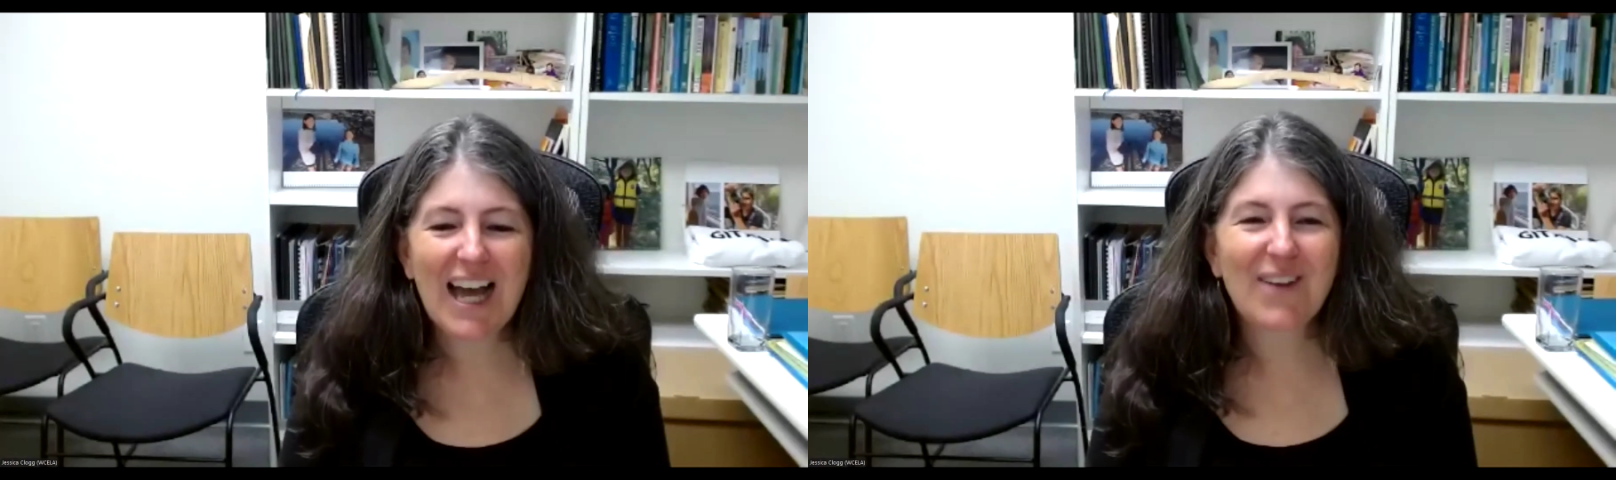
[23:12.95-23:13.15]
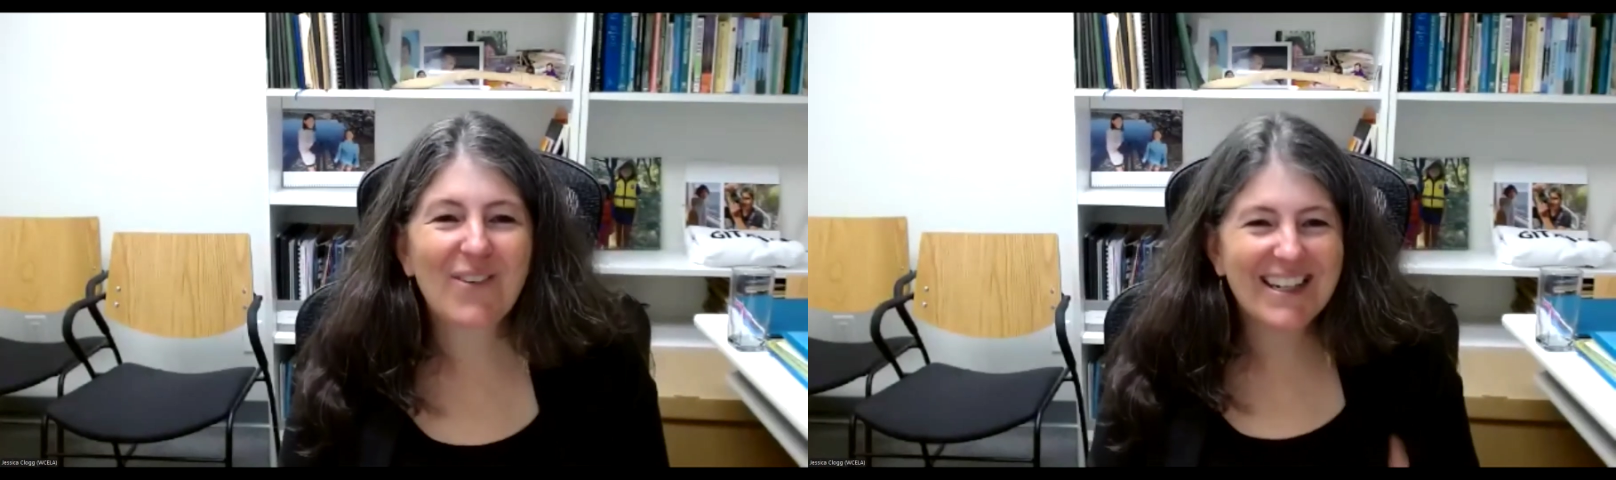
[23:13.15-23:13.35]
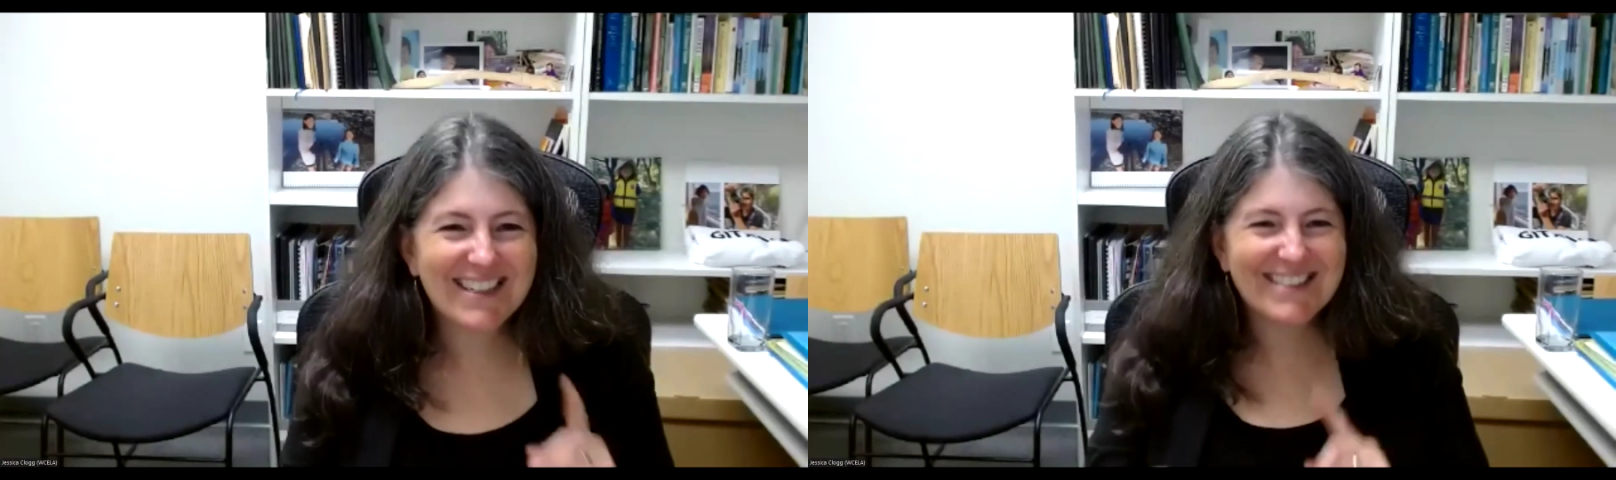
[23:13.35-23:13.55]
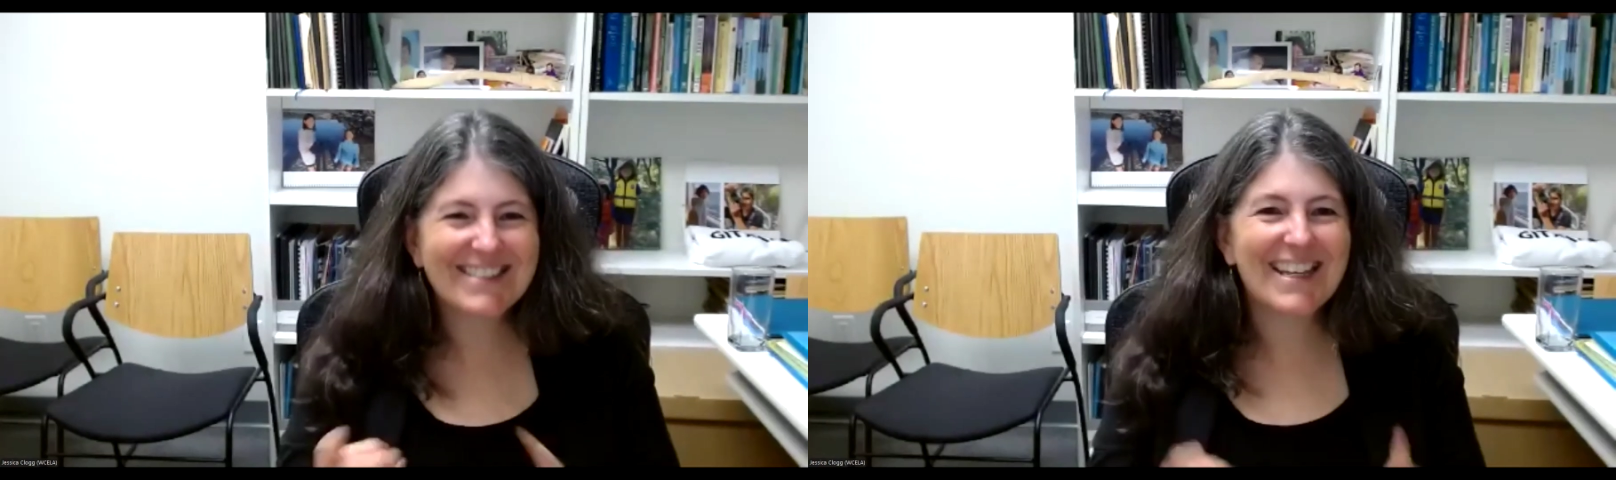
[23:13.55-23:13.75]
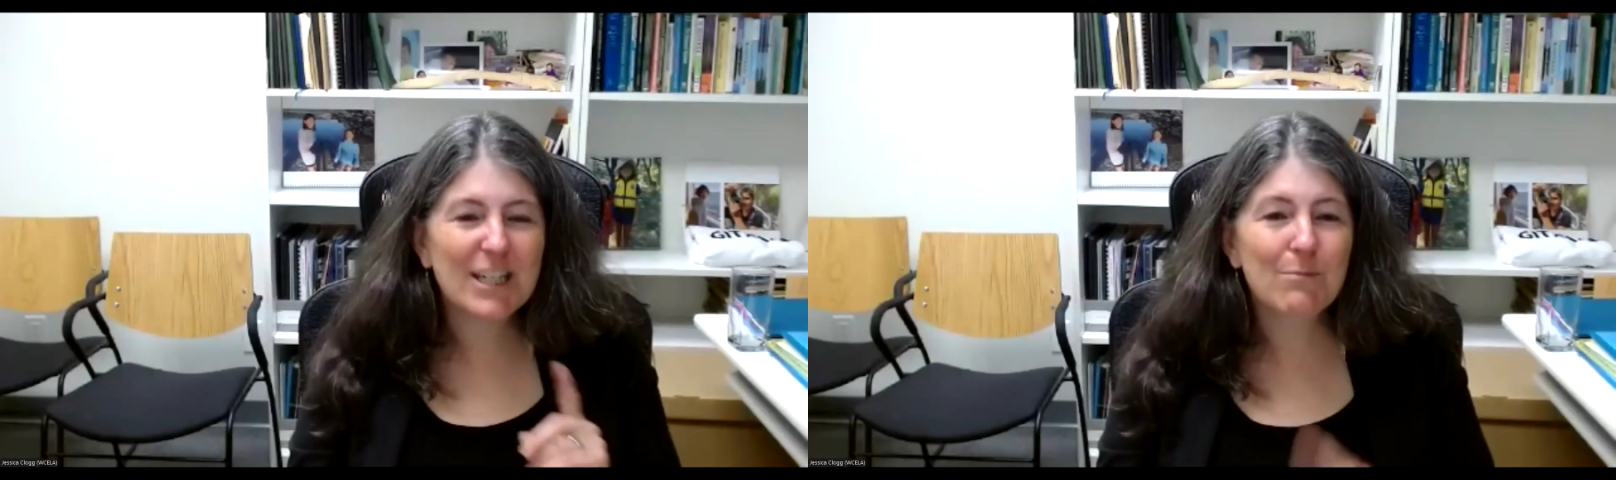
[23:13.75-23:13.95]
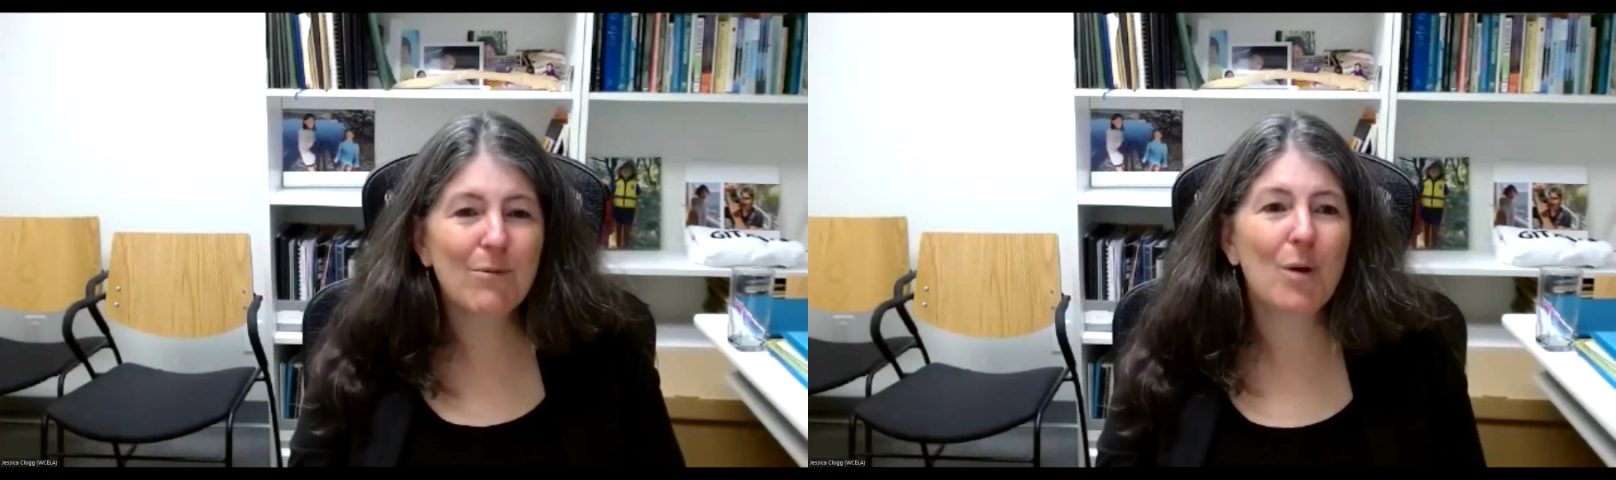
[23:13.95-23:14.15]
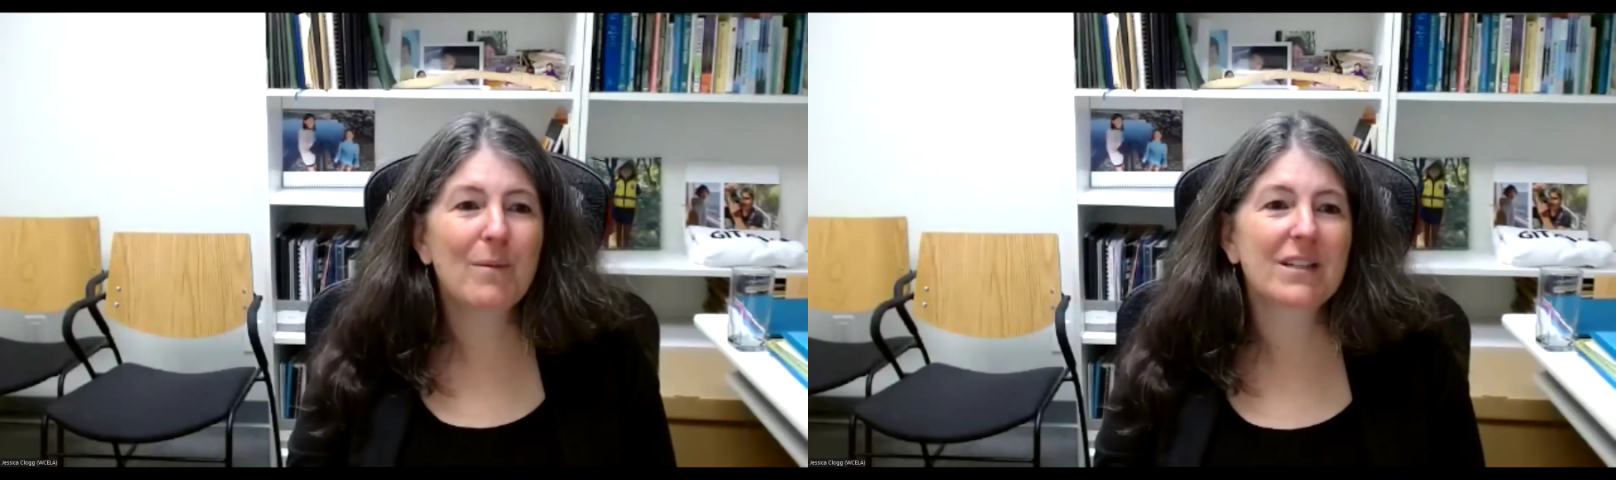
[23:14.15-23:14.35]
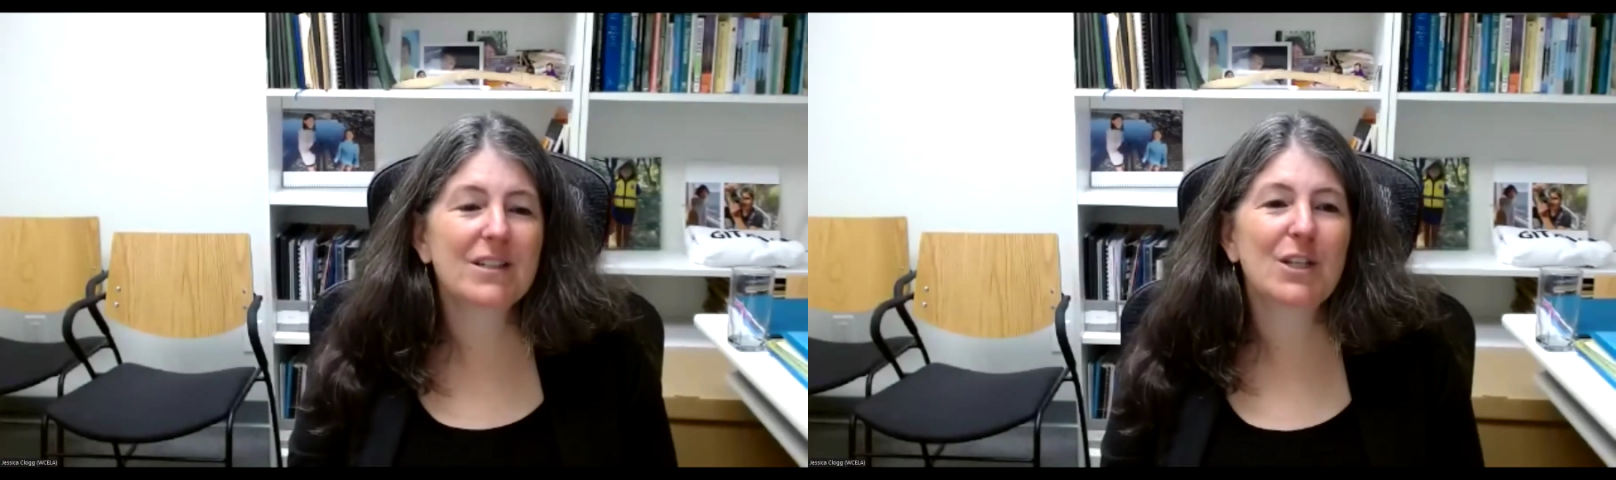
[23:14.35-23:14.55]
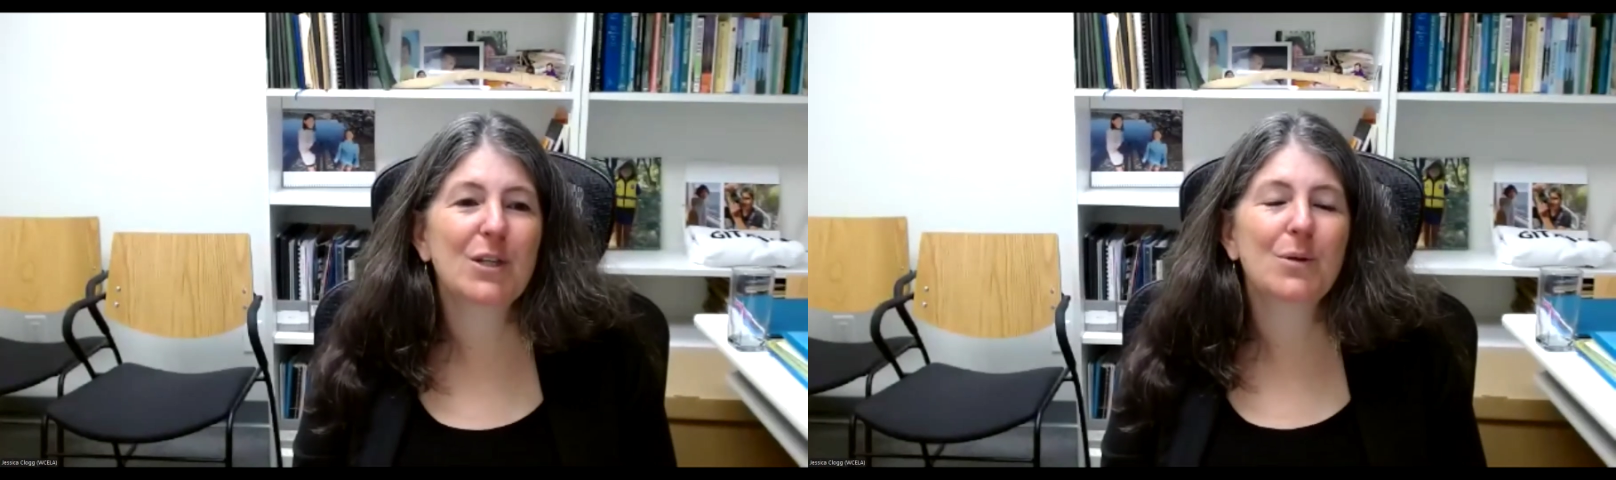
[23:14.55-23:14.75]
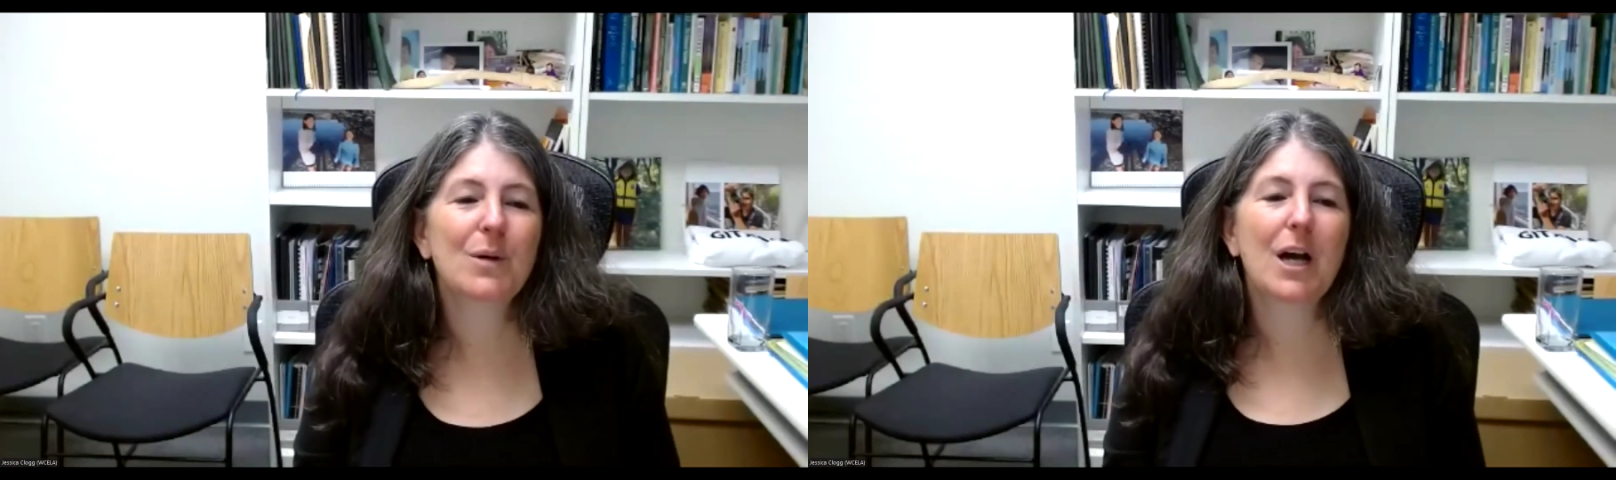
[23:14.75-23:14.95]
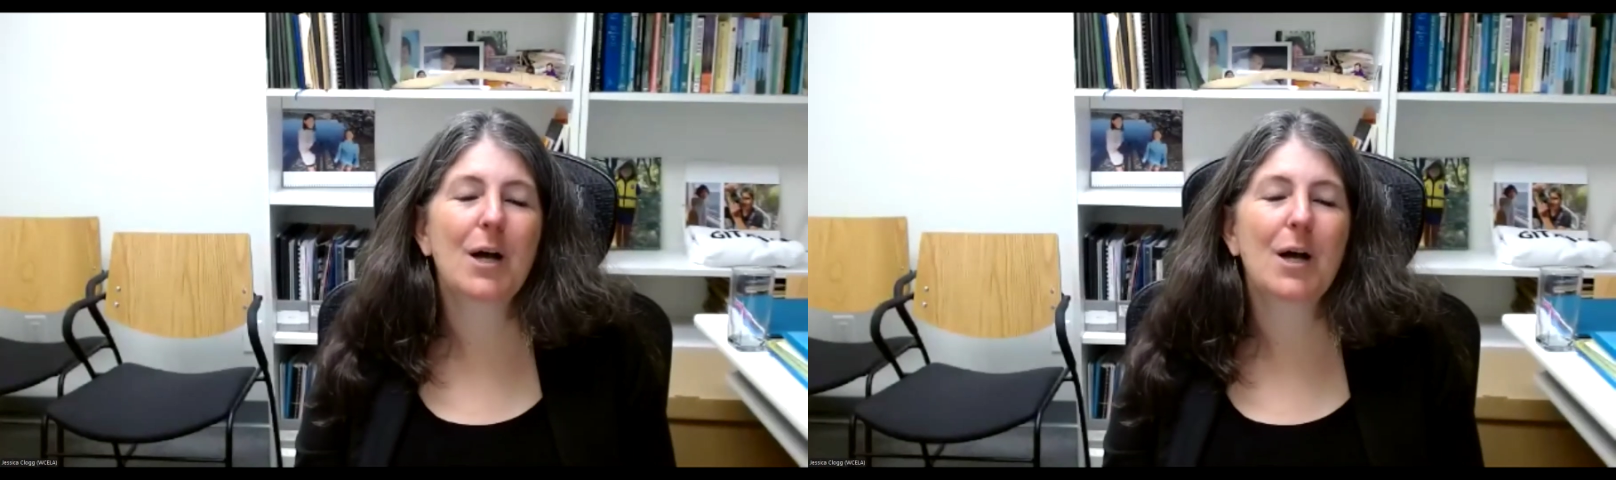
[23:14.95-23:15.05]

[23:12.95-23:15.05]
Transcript: I want to just take a moment to